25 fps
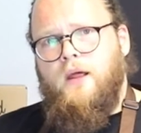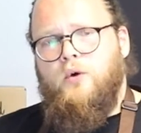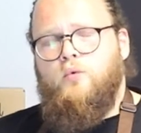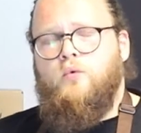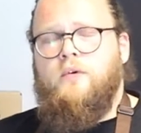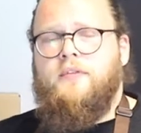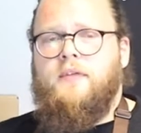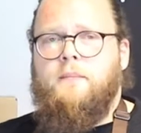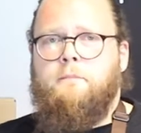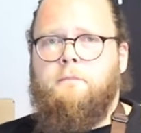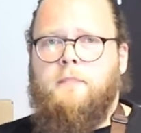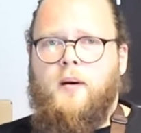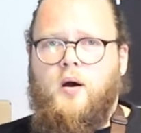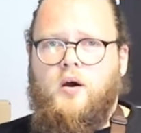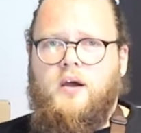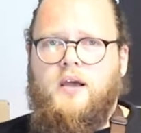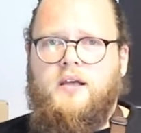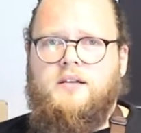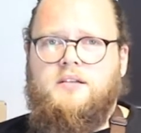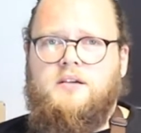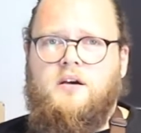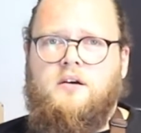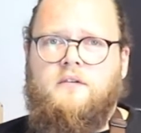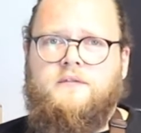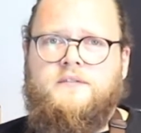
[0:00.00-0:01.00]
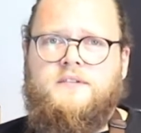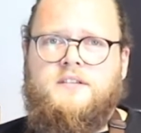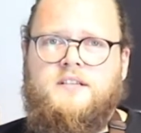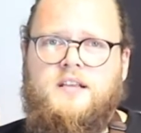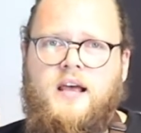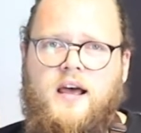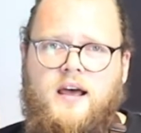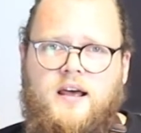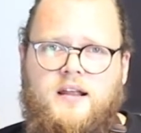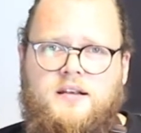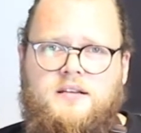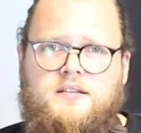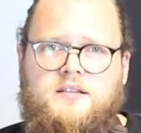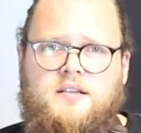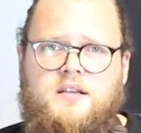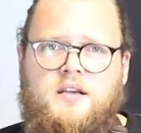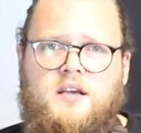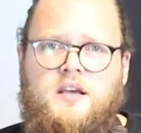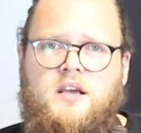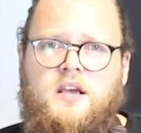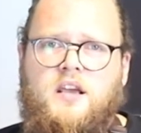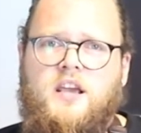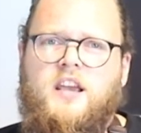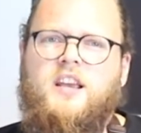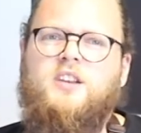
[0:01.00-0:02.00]
With a bucket of sand,
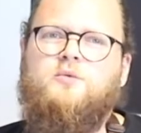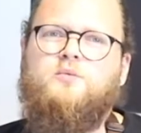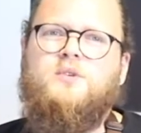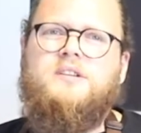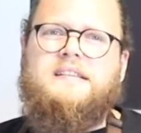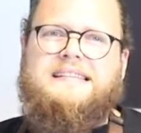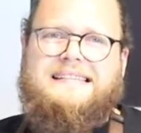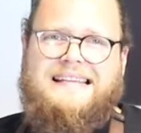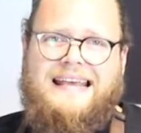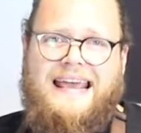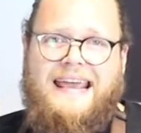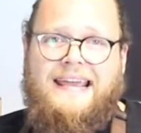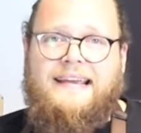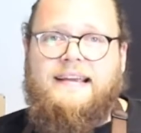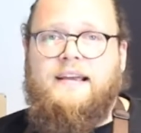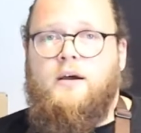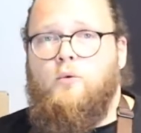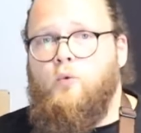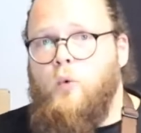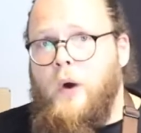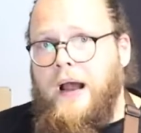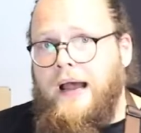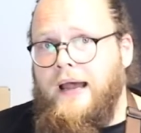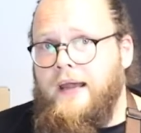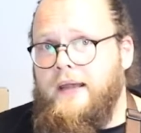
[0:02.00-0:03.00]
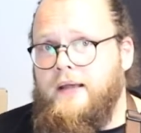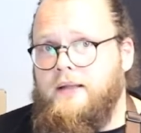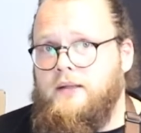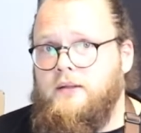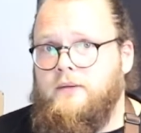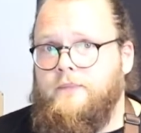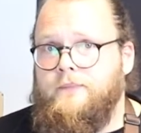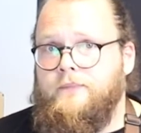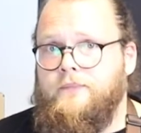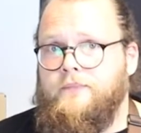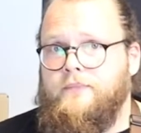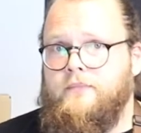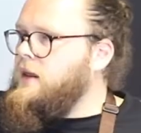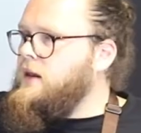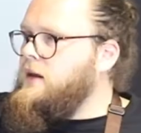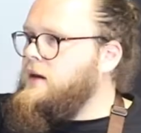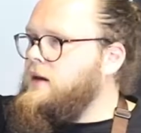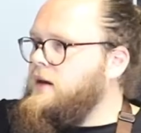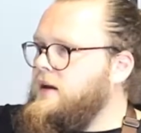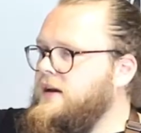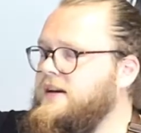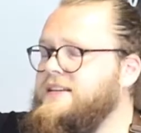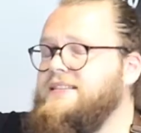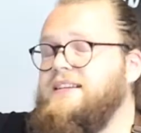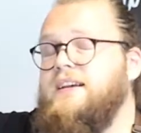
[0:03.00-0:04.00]
it will take a while.
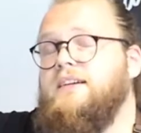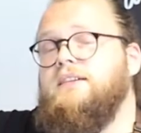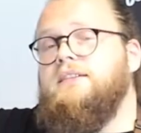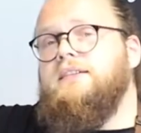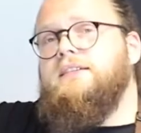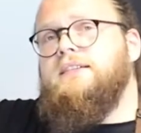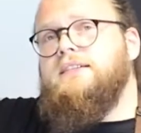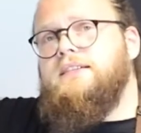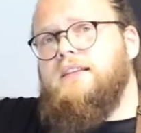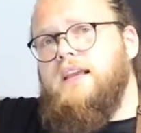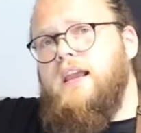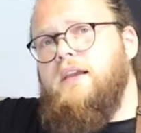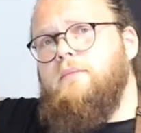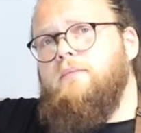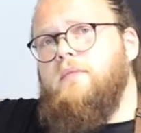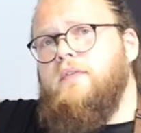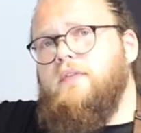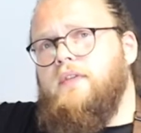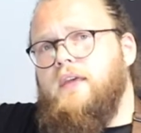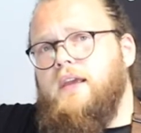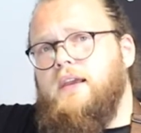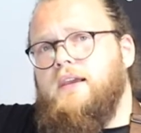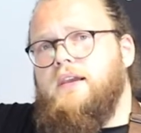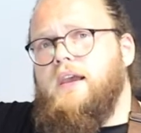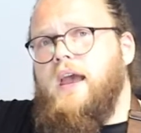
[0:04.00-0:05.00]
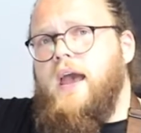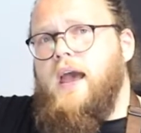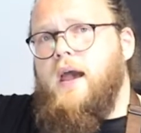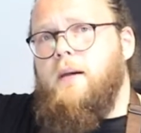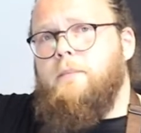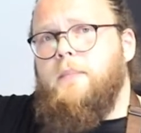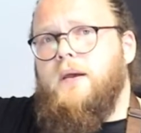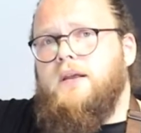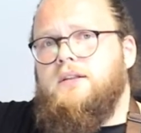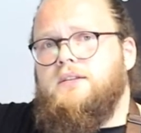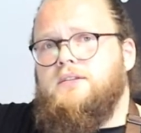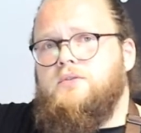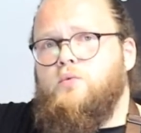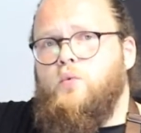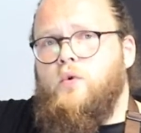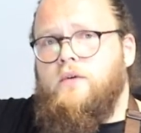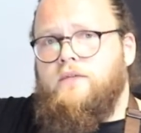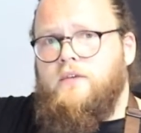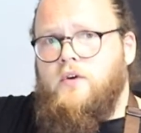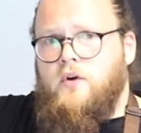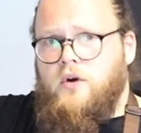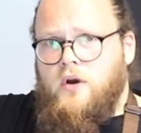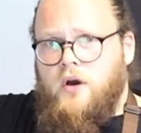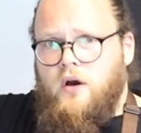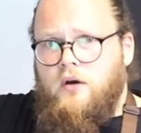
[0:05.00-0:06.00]
Exactly same thing happens
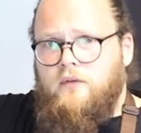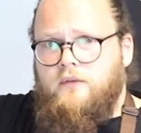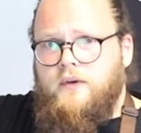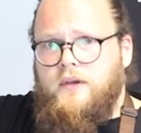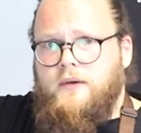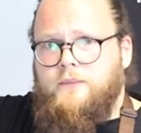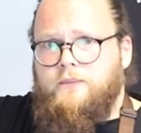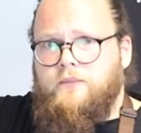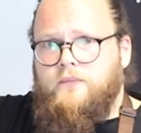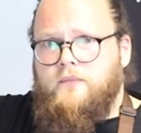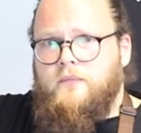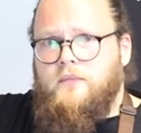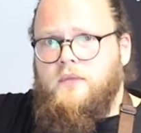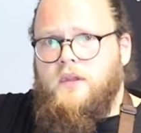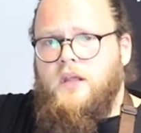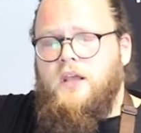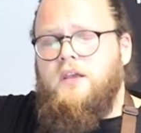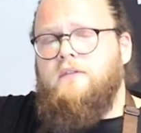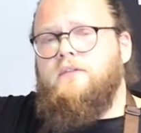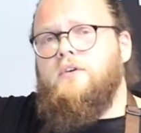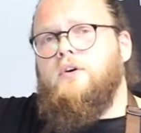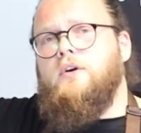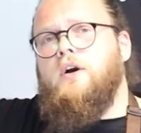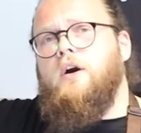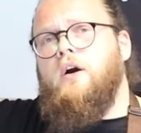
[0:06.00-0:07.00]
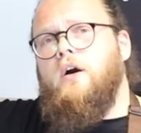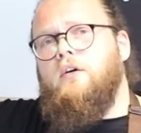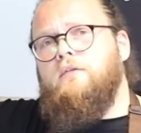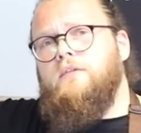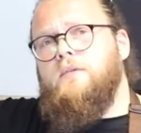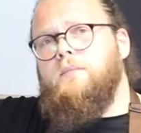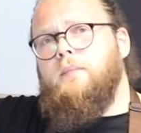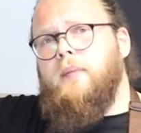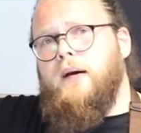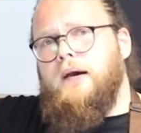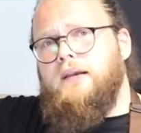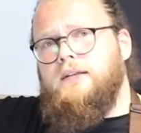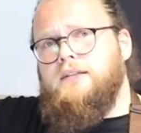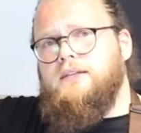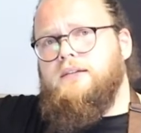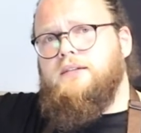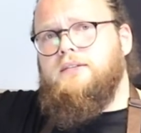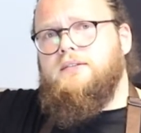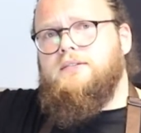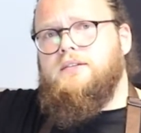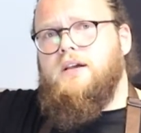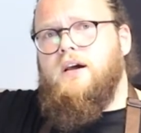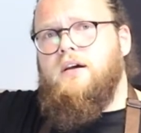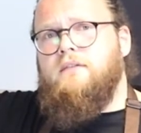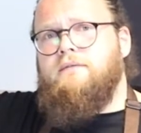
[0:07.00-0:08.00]
with your coffee. If your coffee
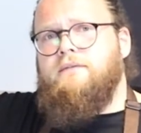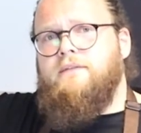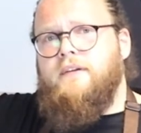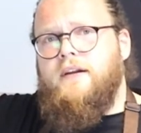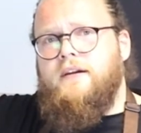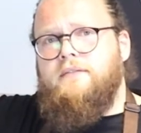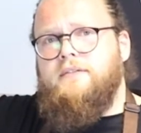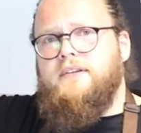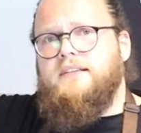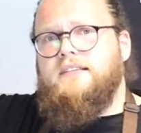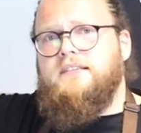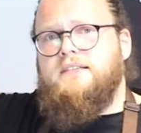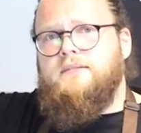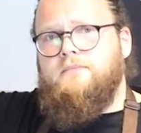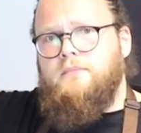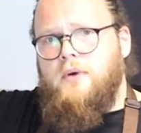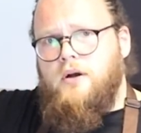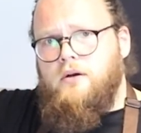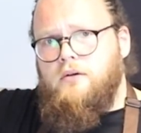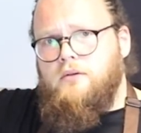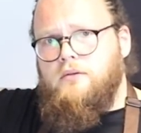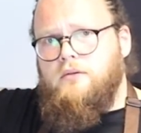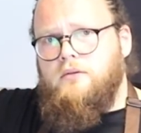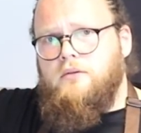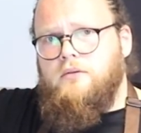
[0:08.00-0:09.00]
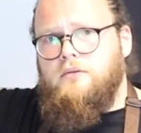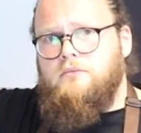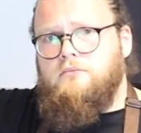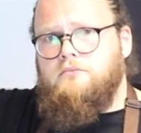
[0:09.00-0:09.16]
particles are very small,